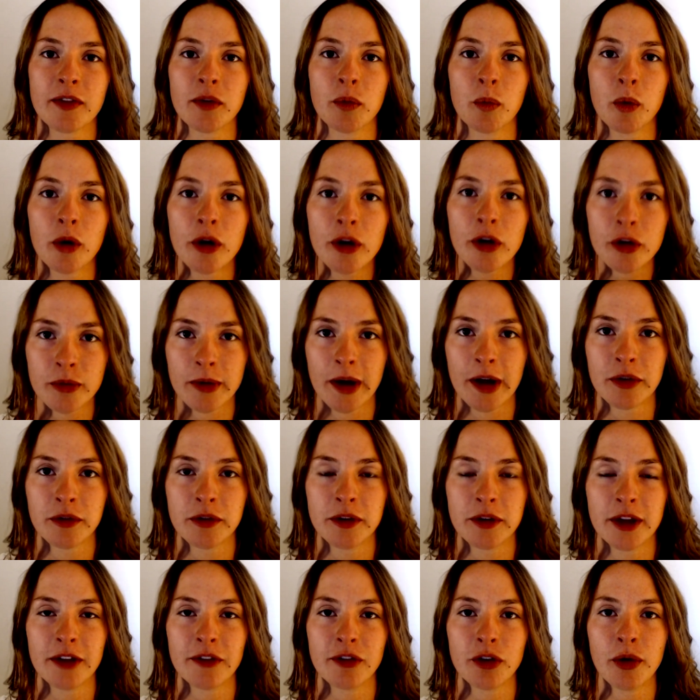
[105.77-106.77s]
workaround
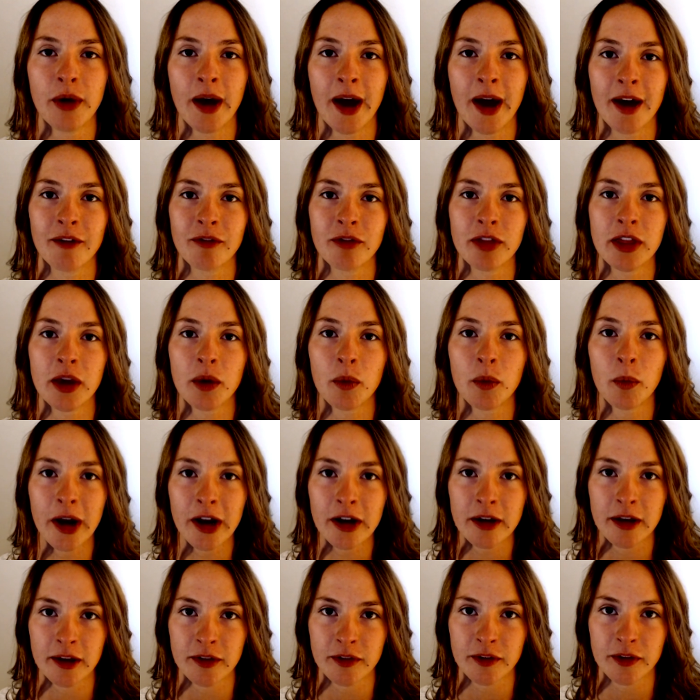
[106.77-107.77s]
if you have the
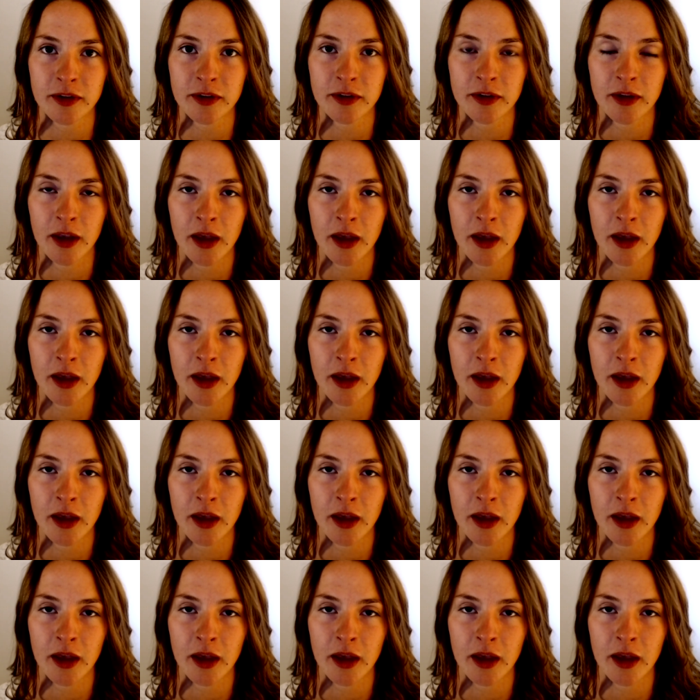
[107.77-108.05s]
awareness.